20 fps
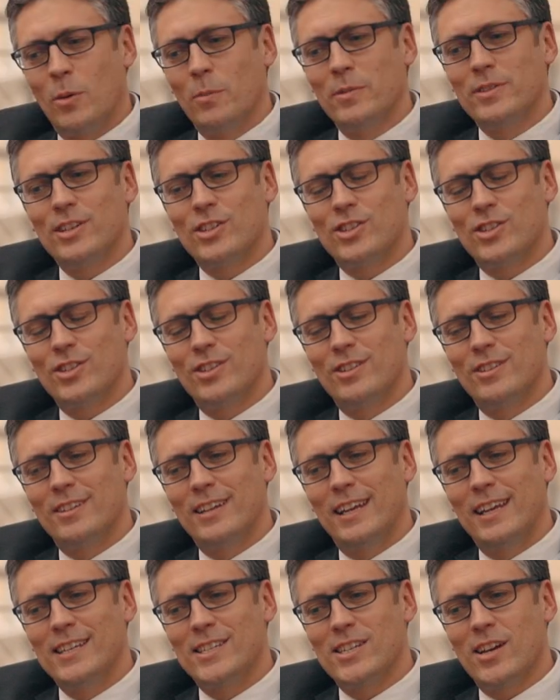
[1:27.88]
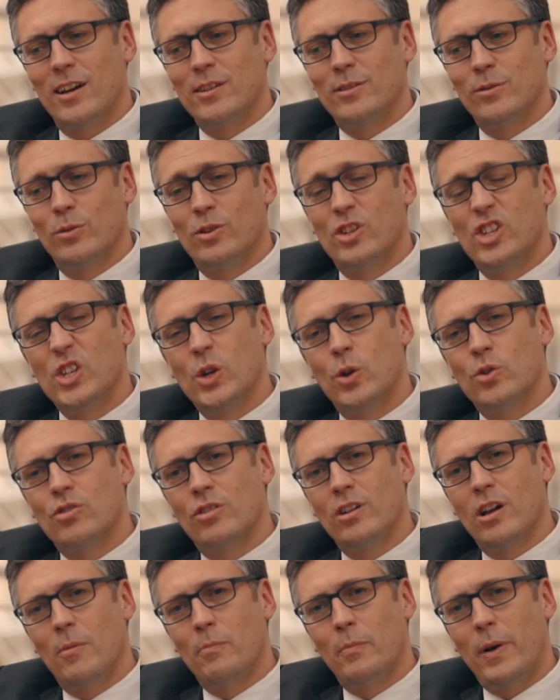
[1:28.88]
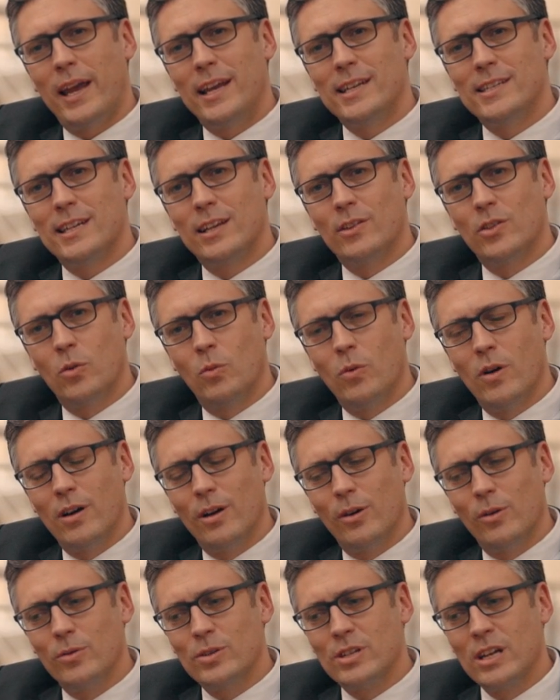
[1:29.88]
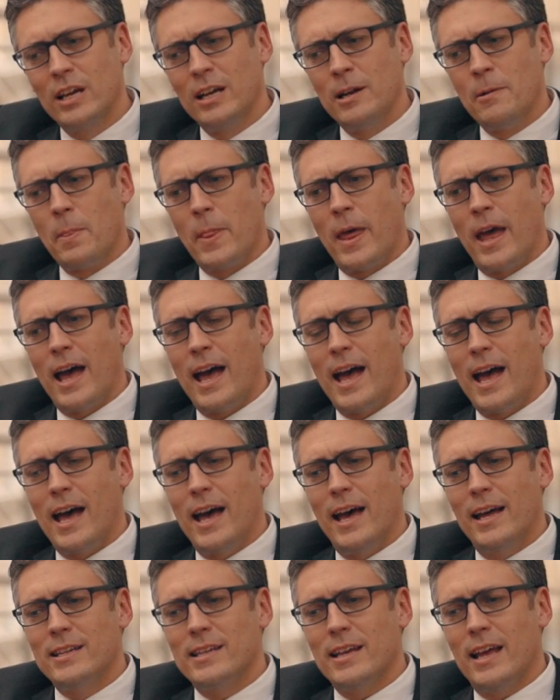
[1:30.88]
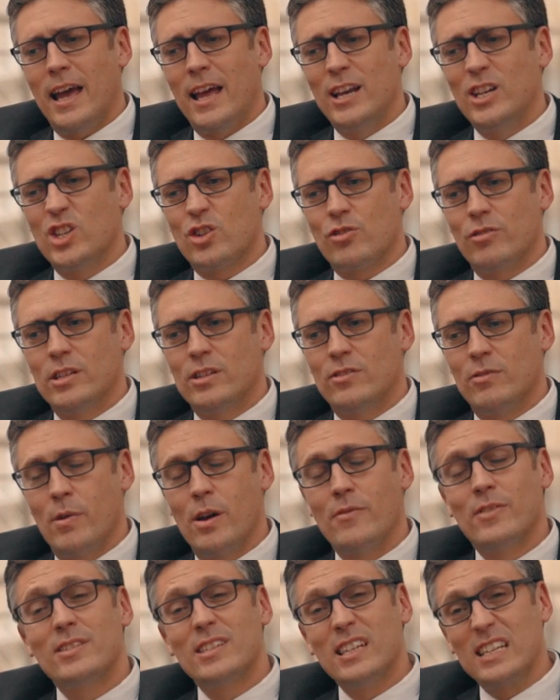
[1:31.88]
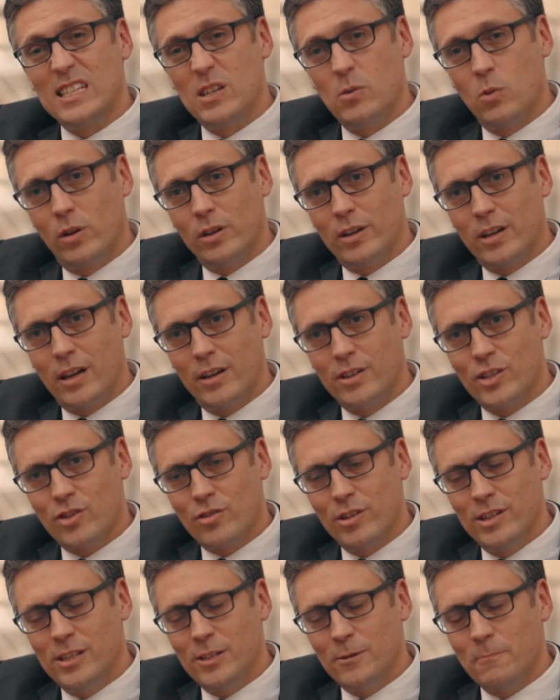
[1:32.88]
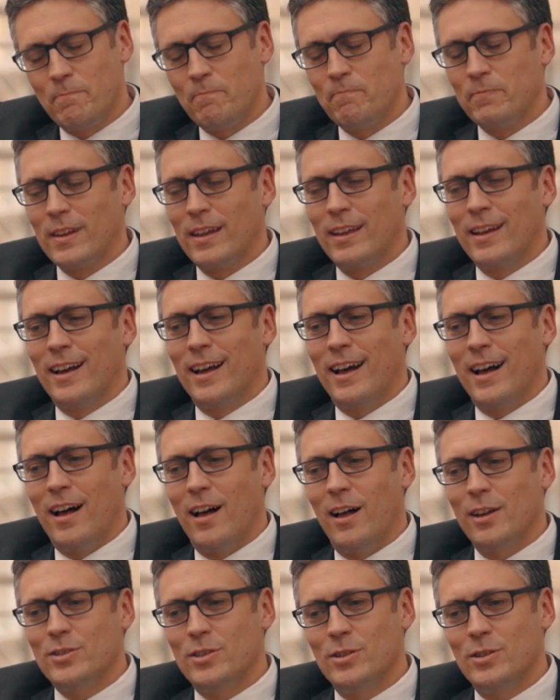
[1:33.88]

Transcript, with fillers: competition, entitled Children Are Painting the World, had entries from over 61 countries. Our